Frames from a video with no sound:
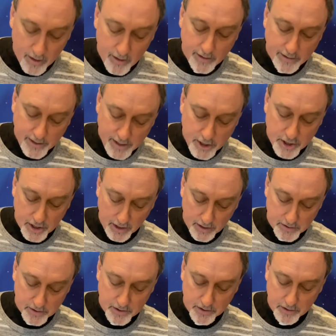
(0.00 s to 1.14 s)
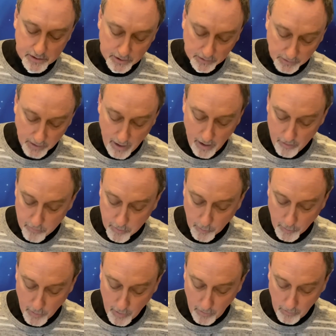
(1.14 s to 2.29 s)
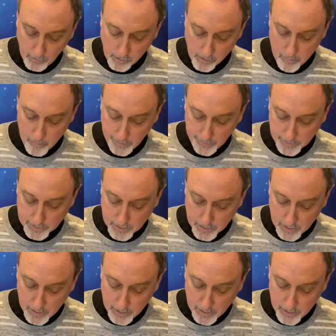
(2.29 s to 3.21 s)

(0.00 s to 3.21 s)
Teach us to love with all our might,